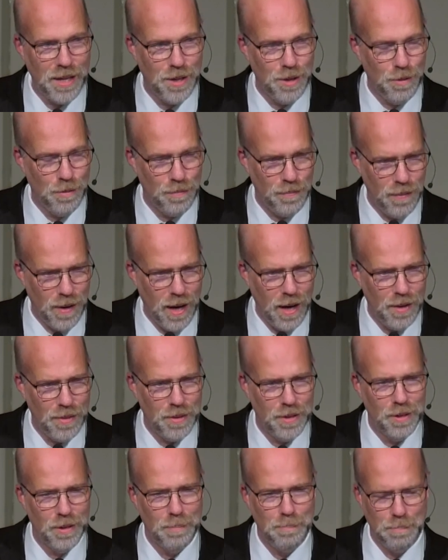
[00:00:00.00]
you,
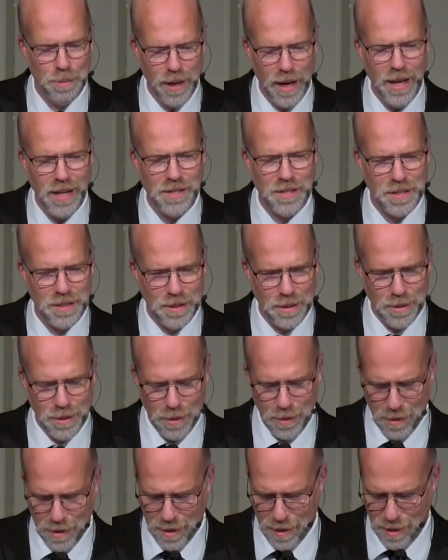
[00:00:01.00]
Father. Praise the
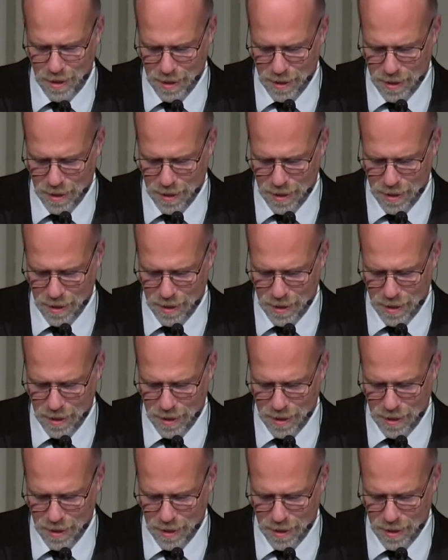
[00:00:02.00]
Lord.